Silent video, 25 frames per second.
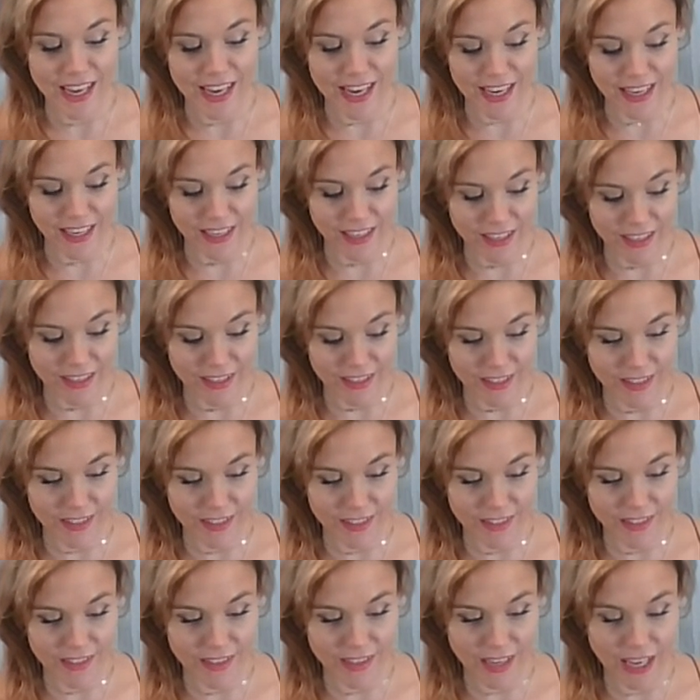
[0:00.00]

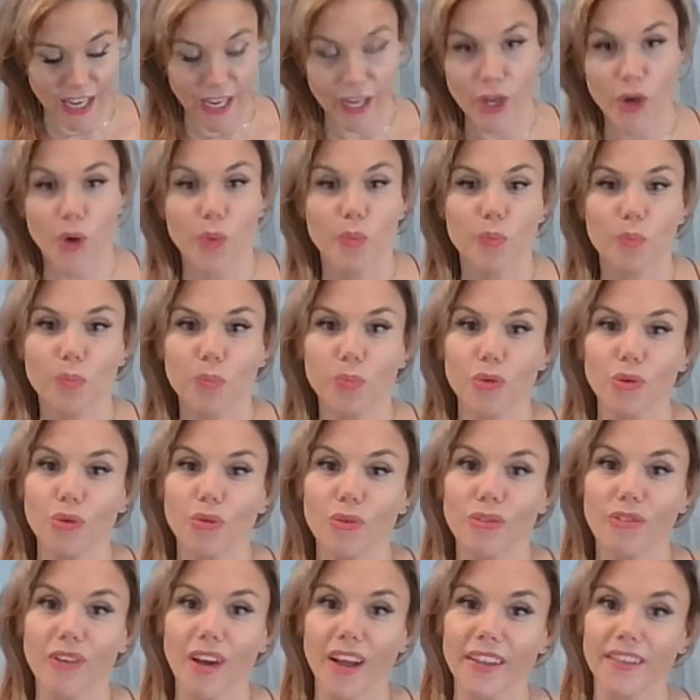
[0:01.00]
and I hope you
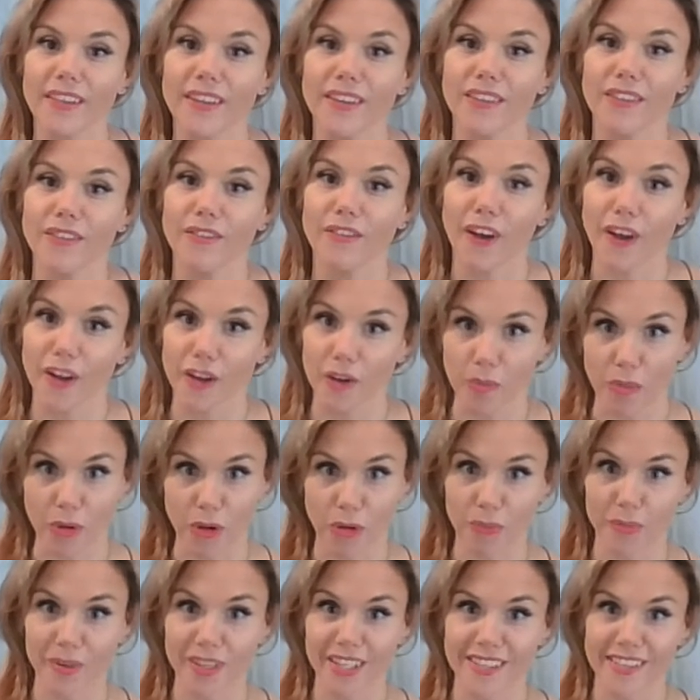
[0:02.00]
find this
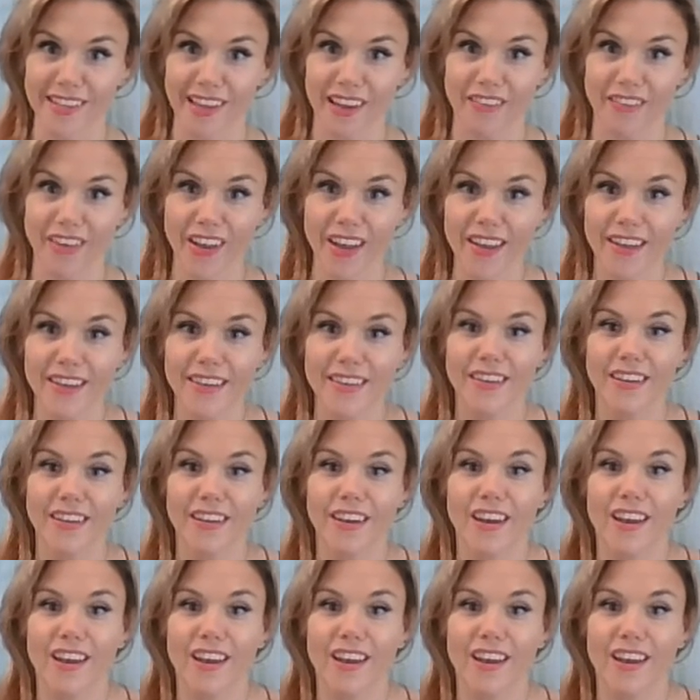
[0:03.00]
valuable because I've had